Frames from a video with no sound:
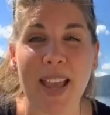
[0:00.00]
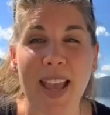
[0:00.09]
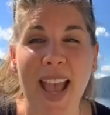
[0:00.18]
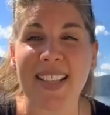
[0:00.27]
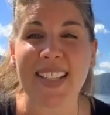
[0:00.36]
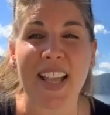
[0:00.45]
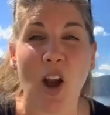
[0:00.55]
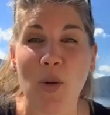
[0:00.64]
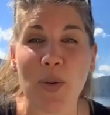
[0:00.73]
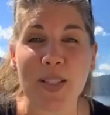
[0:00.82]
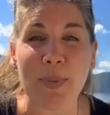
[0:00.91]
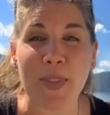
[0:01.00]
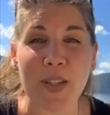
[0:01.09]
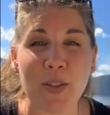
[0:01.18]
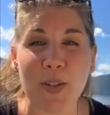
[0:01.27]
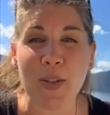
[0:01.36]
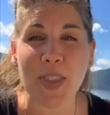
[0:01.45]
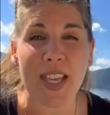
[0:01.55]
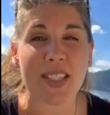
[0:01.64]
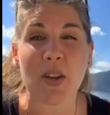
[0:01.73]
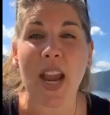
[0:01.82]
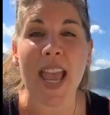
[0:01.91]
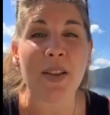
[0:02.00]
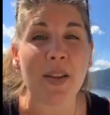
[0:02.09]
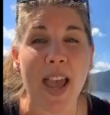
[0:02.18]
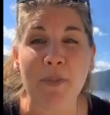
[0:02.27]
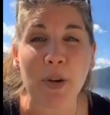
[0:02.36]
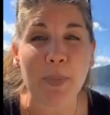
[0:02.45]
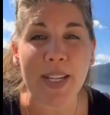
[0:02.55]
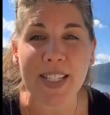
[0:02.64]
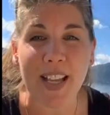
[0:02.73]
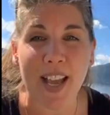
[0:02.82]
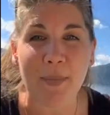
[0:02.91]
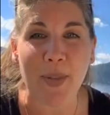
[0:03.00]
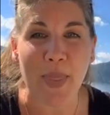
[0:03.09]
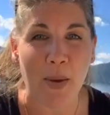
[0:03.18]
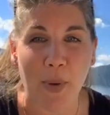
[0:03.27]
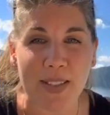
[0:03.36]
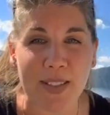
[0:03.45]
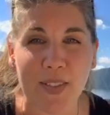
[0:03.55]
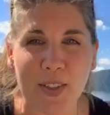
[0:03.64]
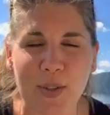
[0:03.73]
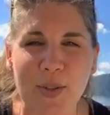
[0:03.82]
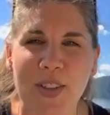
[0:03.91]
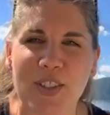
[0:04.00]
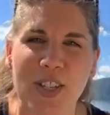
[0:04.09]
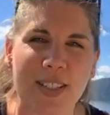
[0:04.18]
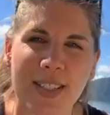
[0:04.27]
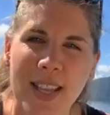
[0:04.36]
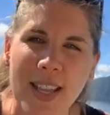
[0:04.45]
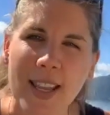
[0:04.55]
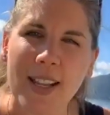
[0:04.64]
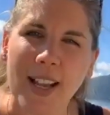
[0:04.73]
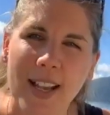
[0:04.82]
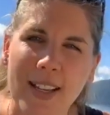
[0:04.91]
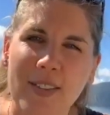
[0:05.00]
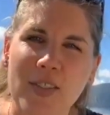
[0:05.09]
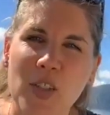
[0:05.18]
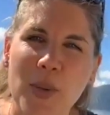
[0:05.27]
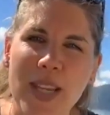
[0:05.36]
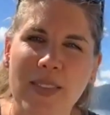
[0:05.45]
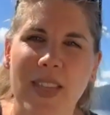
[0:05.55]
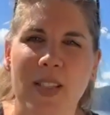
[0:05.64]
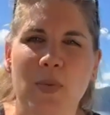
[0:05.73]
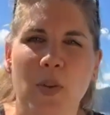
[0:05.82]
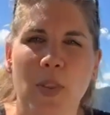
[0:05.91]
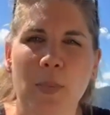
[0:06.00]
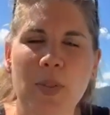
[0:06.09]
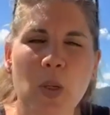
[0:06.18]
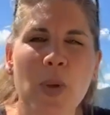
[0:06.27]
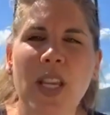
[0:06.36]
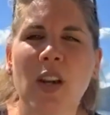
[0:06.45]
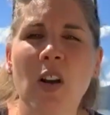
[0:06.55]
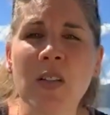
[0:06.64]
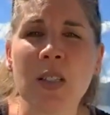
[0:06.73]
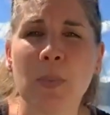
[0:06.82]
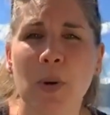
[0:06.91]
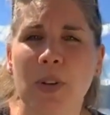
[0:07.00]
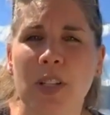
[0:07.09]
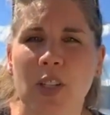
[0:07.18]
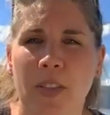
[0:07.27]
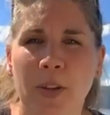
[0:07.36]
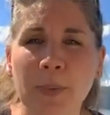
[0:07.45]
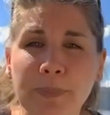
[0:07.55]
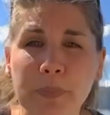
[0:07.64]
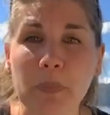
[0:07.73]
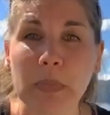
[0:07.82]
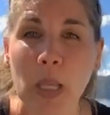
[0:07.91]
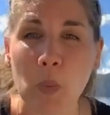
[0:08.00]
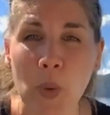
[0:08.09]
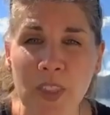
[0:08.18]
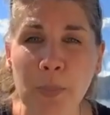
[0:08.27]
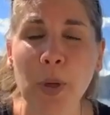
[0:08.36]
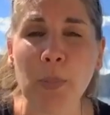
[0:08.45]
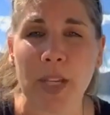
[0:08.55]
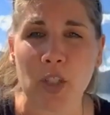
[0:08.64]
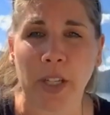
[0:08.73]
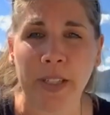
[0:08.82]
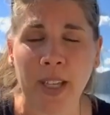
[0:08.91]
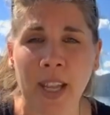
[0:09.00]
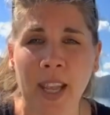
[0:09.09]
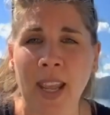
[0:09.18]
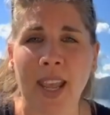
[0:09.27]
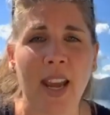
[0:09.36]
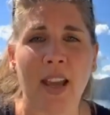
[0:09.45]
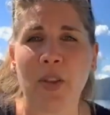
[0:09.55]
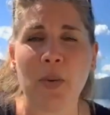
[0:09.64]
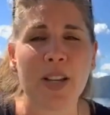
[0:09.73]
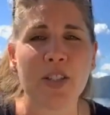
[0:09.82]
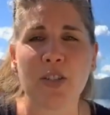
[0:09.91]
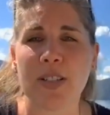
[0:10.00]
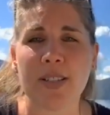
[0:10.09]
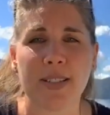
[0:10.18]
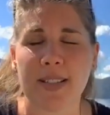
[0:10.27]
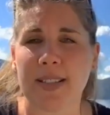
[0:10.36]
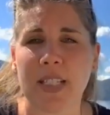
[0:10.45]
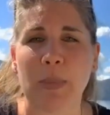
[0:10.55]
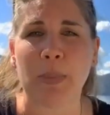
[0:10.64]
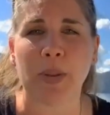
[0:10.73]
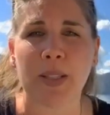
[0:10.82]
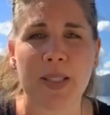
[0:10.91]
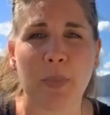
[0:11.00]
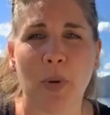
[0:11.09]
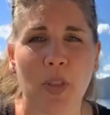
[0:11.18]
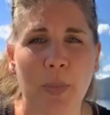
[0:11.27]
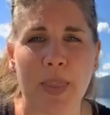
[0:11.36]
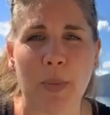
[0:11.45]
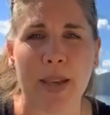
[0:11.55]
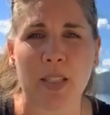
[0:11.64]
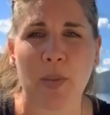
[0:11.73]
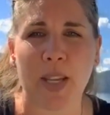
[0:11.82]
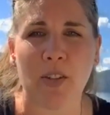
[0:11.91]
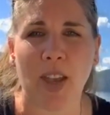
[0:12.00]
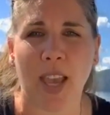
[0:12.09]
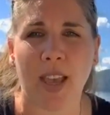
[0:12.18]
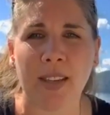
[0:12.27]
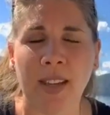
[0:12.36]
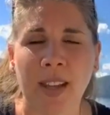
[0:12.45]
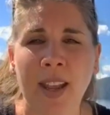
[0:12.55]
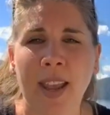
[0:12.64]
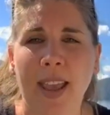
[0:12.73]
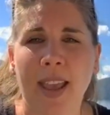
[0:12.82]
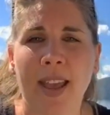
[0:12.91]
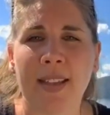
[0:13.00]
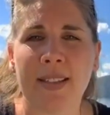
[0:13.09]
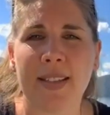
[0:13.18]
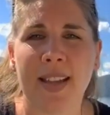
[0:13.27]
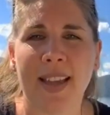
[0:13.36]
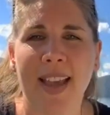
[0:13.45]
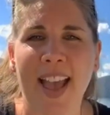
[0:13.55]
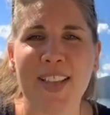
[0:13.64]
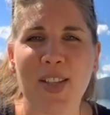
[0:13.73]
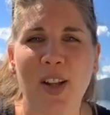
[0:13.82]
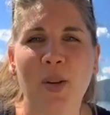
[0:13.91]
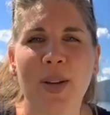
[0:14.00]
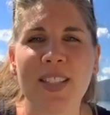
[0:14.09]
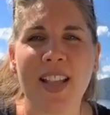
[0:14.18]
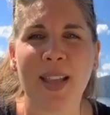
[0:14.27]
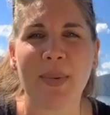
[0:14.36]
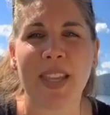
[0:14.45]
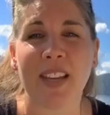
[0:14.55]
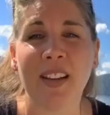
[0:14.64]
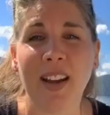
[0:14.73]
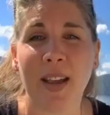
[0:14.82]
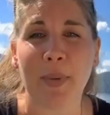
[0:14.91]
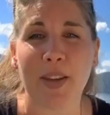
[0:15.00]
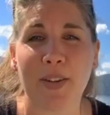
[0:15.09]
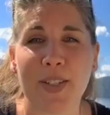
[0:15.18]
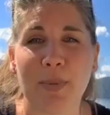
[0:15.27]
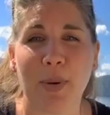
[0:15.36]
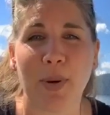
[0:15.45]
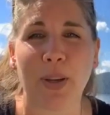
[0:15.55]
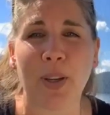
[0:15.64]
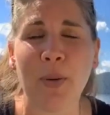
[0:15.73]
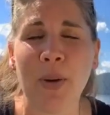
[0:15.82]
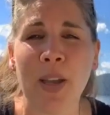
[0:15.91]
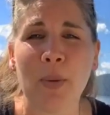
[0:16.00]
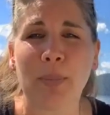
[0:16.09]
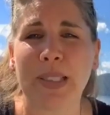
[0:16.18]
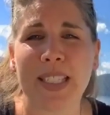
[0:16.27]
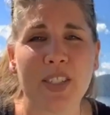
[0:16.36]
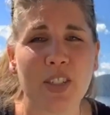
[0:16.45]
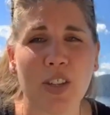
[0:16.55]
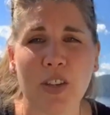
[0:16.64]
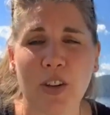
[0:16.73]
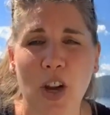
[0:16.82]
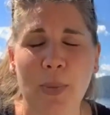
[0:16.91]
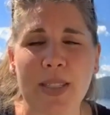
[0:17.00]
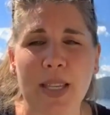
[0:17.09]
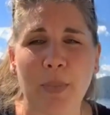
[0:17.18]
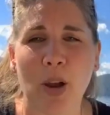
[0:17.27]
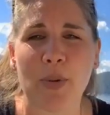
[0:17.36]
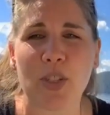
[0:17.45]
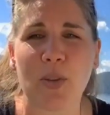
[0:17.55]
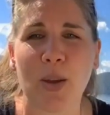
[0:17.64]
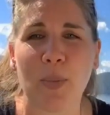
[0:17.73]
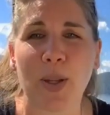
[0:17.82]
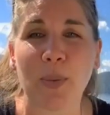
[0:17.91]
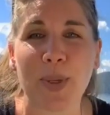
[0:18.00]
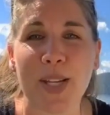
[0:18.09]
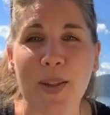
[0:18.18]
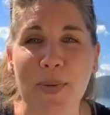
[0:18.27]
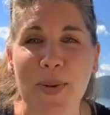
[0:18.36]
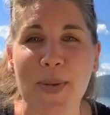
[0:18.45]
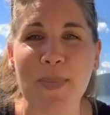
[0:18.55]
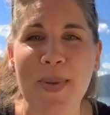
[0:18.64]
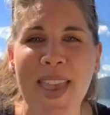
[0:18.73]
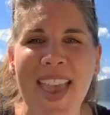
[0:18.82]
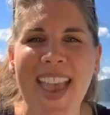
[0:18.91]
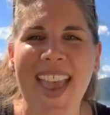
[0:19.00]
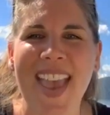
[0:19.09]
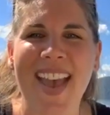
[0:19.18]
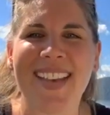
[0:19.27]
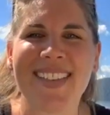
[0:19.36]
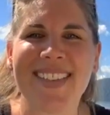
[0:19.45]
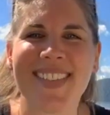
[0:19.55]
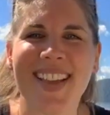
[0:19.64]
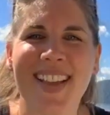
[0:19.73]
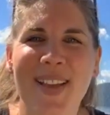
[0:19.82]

has that always been the truth? Has there ever been a time when that wasn't the truth? And just kind of tweak things for them. So we can all support each other with permission, and otherwise you just listen to people and support them in the best way you can. And as always, I'm here to support you. Please share your comments. I promise you I will read through them, and